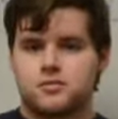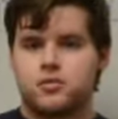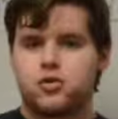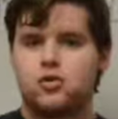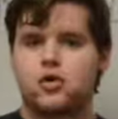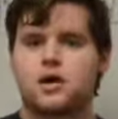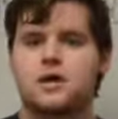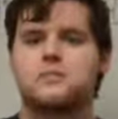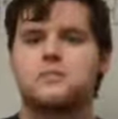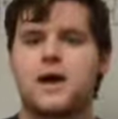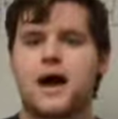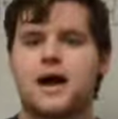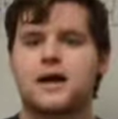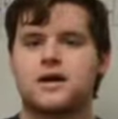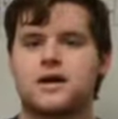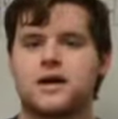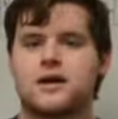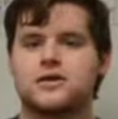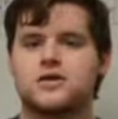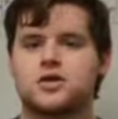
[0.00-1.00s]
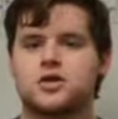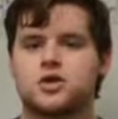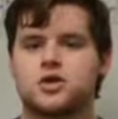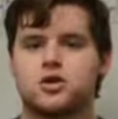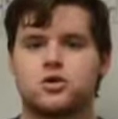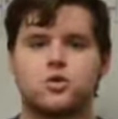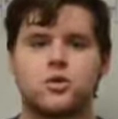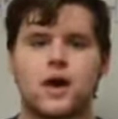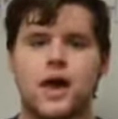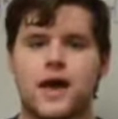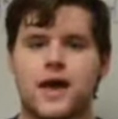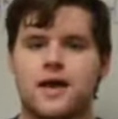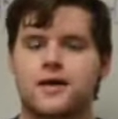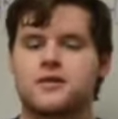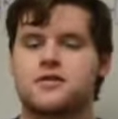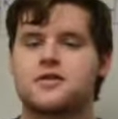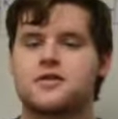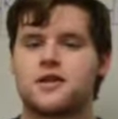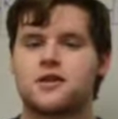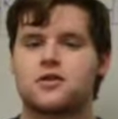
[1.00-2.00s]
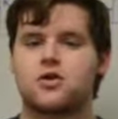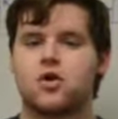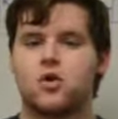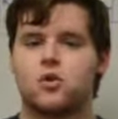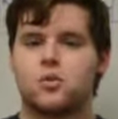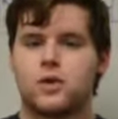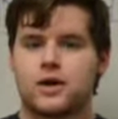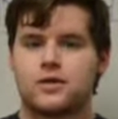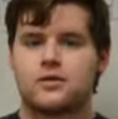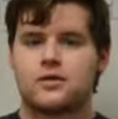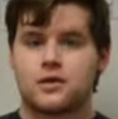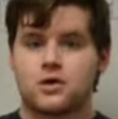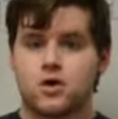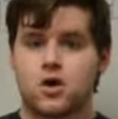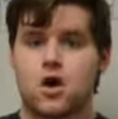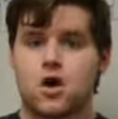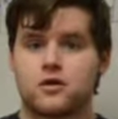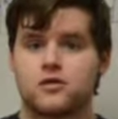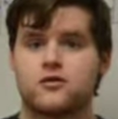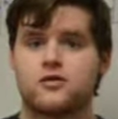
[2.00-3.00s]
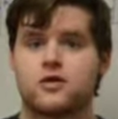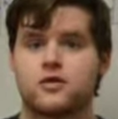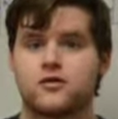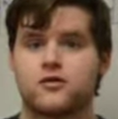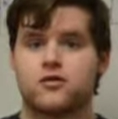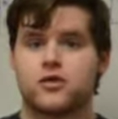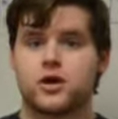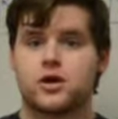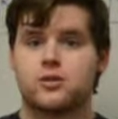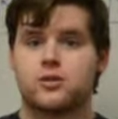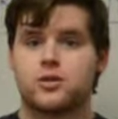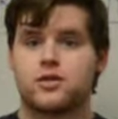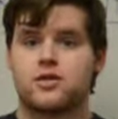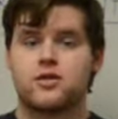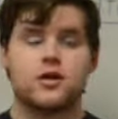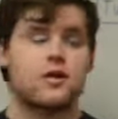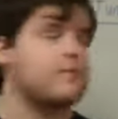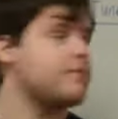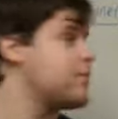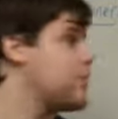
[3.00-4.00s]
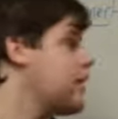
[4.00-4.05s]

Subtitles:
put it back into a signal with constant frequency.